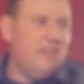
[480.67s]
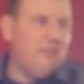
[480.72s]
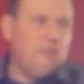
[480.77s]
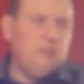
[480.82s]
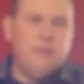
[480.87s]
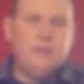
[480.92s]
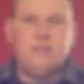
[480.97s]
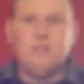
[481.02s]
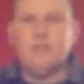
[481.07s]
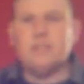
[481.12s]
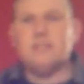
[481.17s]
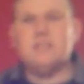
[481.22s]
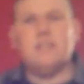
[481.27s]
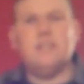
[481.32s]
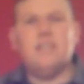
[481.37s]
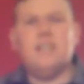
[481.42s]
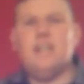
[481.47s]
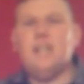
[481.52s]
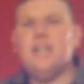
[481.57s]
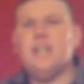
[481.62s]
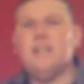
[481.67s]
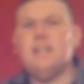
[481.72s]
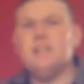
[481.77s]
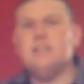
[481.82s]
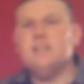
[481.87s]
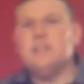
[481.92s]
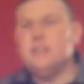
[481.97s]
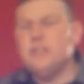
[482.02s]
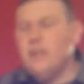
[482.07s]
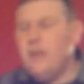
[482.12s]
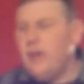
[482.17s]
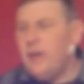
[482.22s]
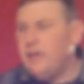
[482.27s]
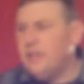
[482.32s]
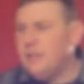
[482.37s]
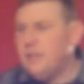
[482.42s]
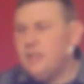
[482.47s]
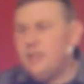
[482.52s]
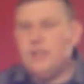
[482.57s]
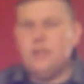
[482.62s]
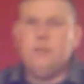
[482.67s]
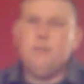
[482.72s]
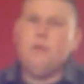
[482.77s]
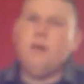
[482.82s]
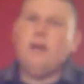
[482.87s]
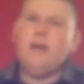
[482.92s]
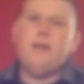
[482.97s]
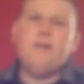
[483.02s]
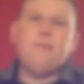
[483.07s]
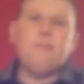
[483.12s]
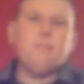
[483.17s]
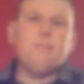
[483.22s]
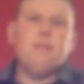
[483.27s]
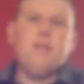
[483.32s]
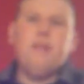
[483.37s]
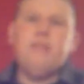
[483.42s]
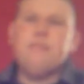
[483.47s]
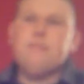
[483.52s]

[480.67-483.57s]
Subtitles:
never be in wrestling again. You know what?